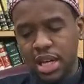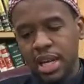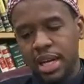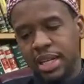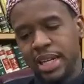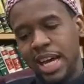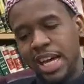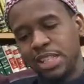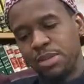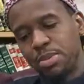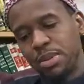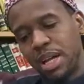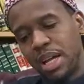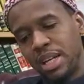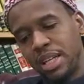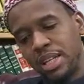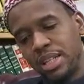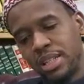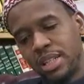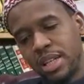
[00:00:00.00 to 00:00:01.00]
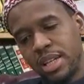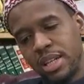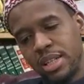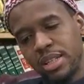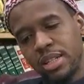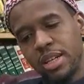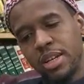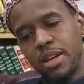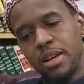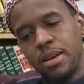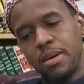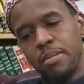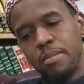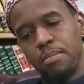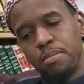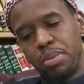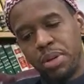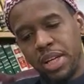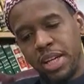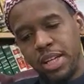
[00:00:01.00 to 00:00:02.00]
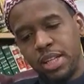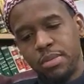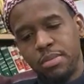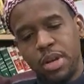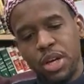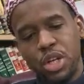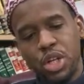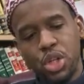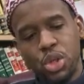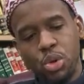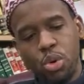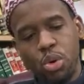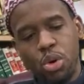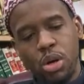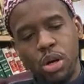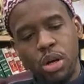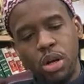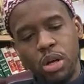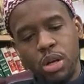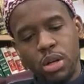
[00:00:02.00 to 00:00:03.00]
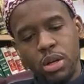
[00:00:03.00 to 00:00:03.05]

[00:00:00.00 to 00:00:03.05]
Last but not least is, please make sure